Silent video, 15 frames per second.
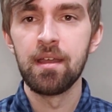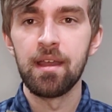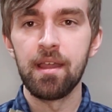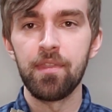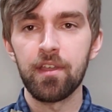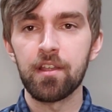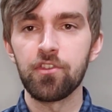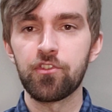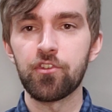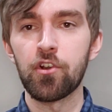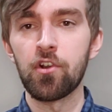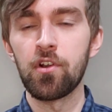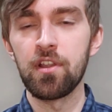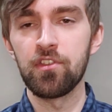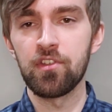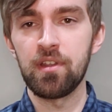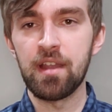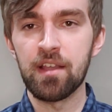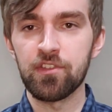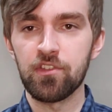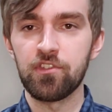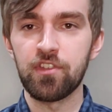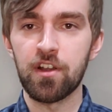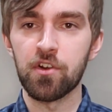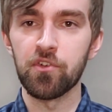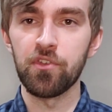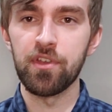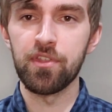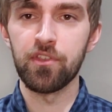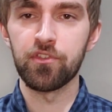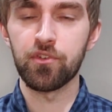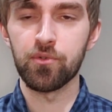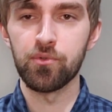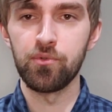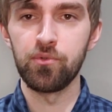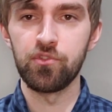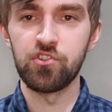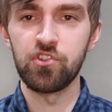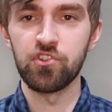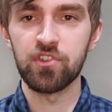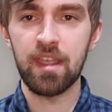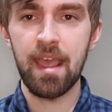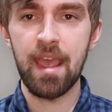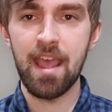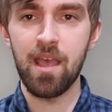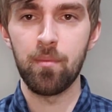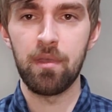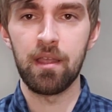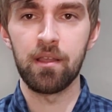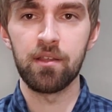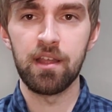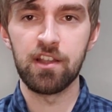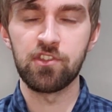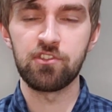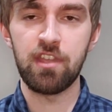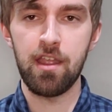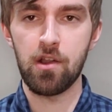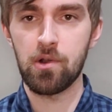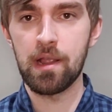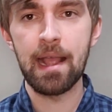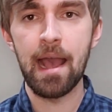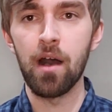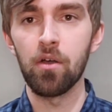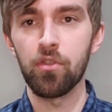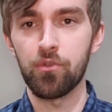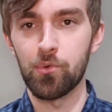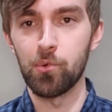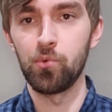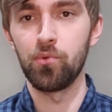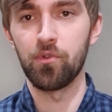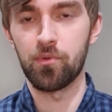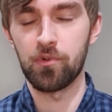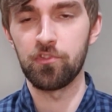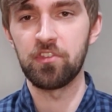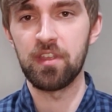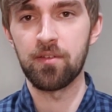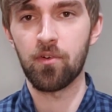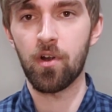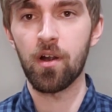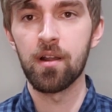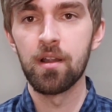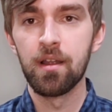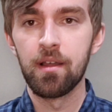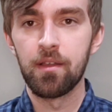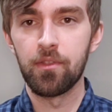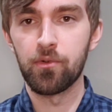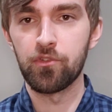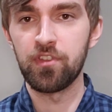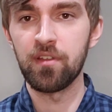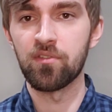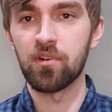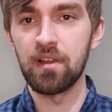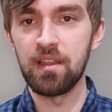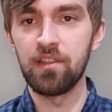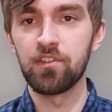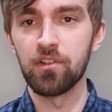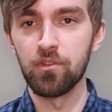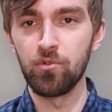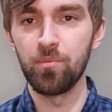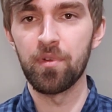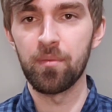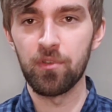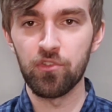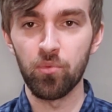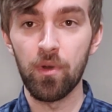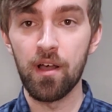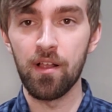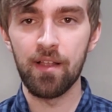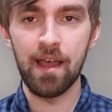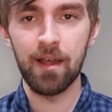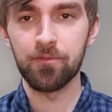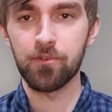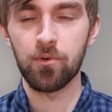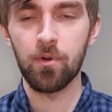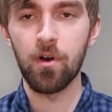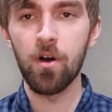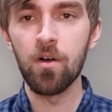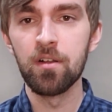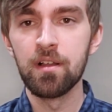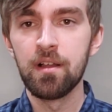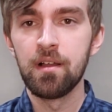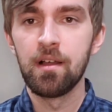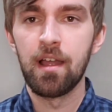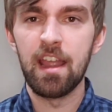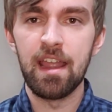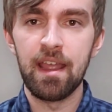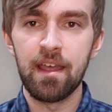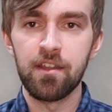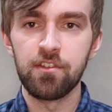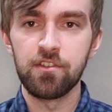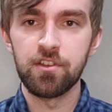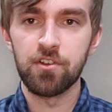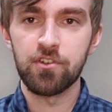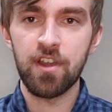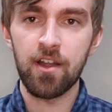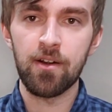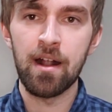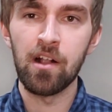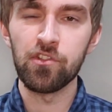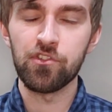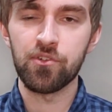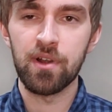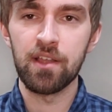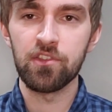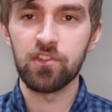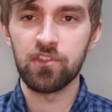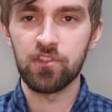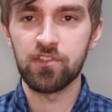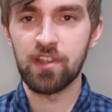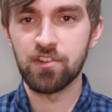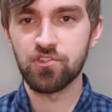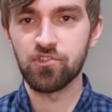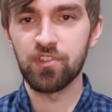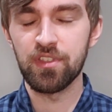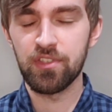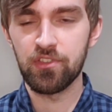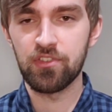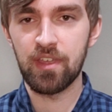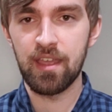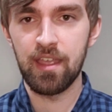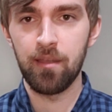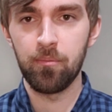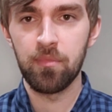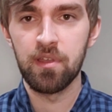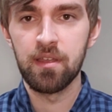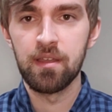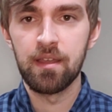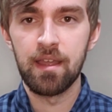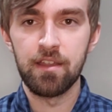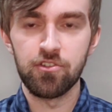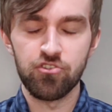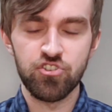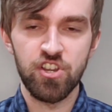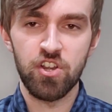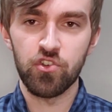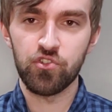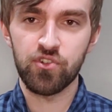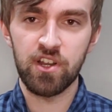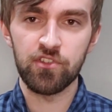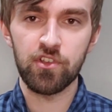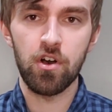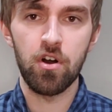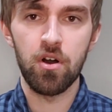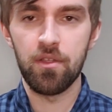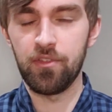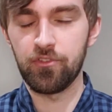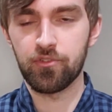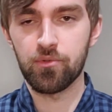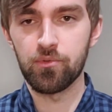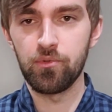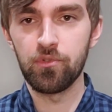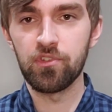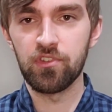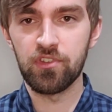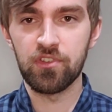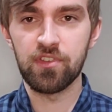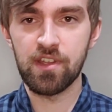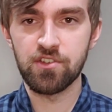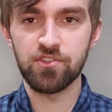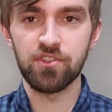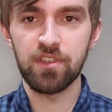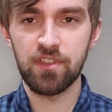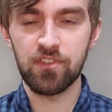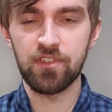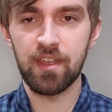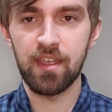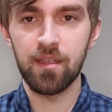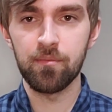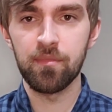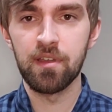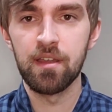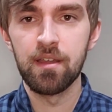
and the concern isn't necessarily the screws just camming, it's tearing out through the receiver. The receiver is aluminum as well, after all, and your tear out stress is essentially the same, and your shear stress on the screws is essentially the same.